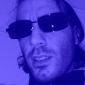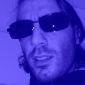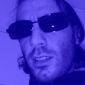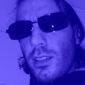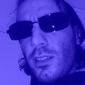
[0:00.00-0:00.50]

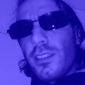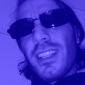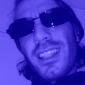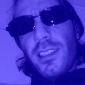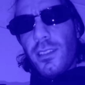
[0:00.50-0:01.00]
the
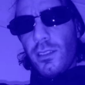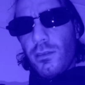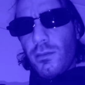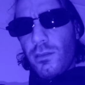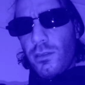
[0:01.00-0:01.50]
degrees
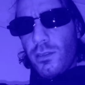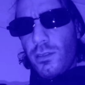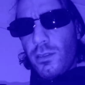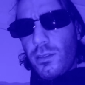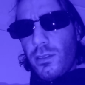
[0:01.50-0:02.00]

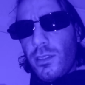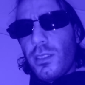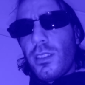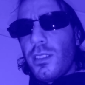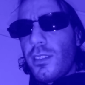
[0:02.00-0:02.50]

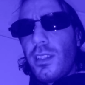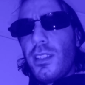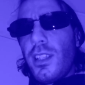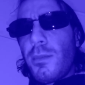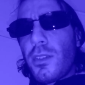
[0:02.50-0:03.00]
that are
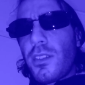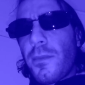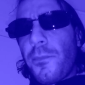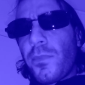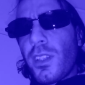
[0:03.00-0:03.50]
in Naples.
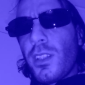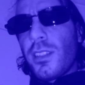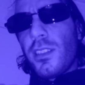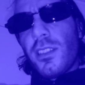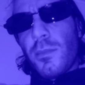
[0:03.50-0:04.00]

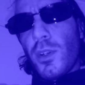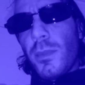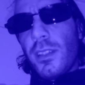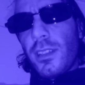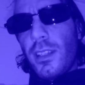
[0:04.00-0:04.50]
At this
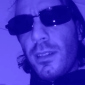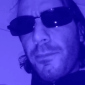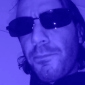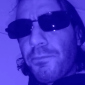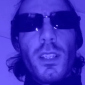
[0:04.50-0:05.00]
moment are
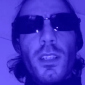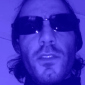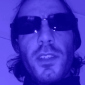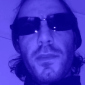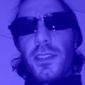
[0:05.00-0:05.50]

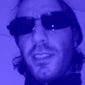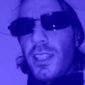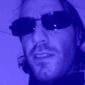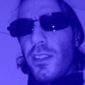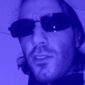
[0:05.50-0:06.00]

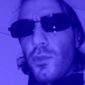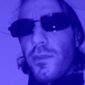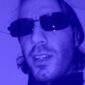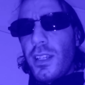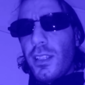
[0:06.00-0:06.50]
57 and 2
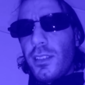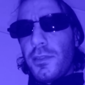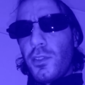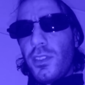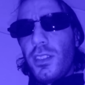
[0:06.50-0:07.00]
Fahrenheit,
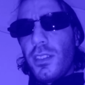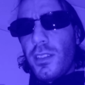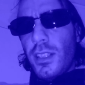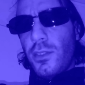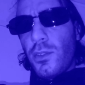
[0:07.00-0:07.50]
14
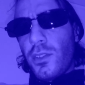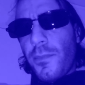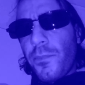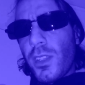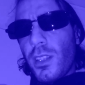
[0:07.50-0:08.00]
Celsius,
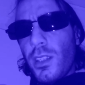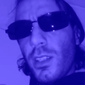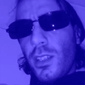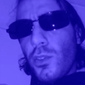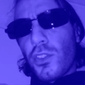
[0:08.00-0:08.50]

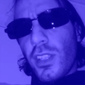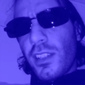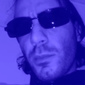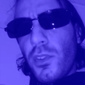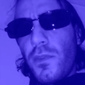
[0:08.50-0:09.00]
and also the
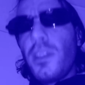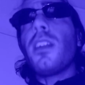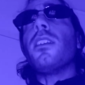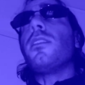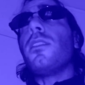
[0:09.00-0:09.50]

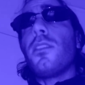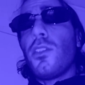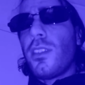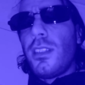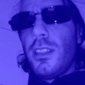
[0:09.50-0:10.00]
atmosphere, it is a
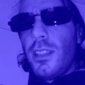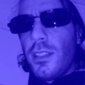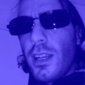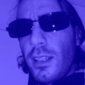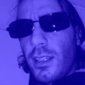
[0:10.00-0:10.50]

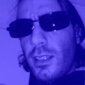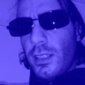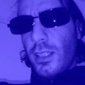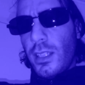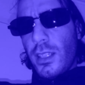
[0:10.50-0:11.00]
totally dark